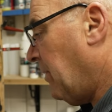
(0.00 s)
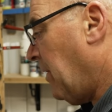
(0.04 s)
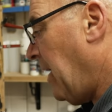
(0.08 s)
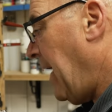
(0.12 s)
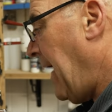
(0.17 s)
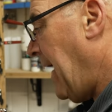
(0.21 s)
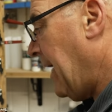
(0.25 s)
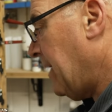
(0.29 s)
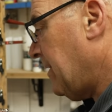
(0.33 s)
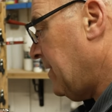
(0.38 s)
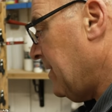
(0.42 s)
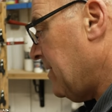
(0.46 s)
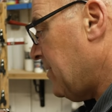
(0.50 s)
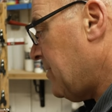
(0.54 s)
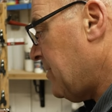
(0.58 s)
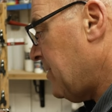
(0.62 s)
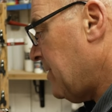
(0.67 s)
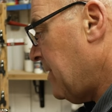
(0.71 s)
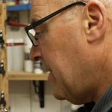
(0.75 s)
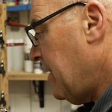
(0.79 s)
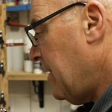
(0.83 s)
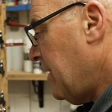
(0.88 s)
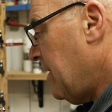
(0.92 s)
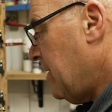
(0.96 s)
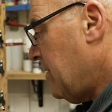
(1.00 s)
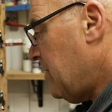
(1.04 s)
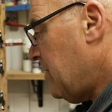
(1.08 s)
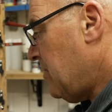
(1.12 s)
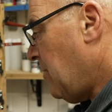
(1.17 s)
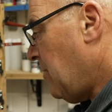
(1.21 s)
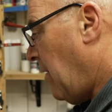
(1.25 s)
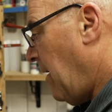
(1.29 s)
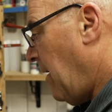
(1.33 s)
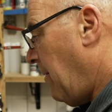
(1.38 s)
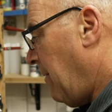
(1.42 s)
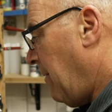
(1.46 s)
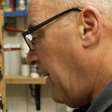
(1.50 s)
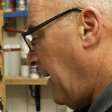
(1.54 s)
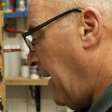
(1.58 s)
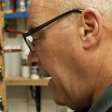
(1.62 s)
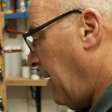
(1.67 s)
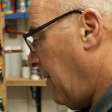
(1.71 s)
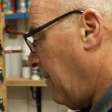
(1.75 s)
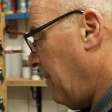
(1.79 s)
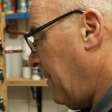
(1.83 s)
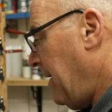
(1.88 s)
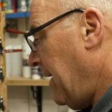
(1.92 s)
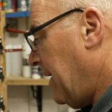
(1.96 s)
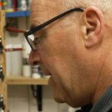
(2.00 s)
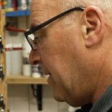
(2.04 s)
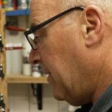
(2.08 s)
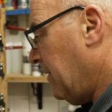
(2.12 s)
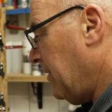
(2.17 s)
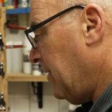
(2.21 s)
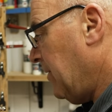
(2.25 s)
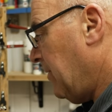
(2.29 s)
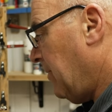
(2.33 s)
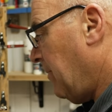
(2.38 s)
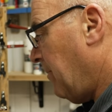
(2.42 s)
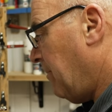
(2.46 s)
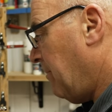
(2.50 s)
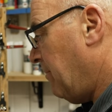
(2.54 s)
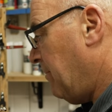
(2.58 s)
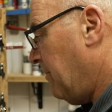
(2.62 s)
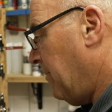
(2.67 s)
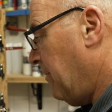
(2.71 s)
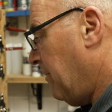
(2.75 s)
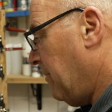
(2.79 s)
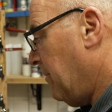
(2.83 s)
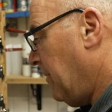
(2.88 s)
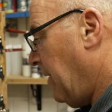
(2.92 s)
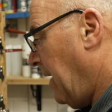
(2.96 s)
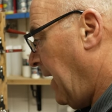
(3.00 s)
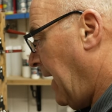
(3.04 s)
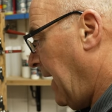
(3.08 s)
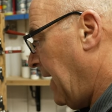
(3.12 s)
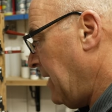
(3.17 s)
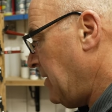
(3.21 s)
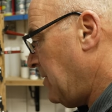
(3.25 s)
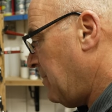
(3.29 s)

practice. So I'll make a little eye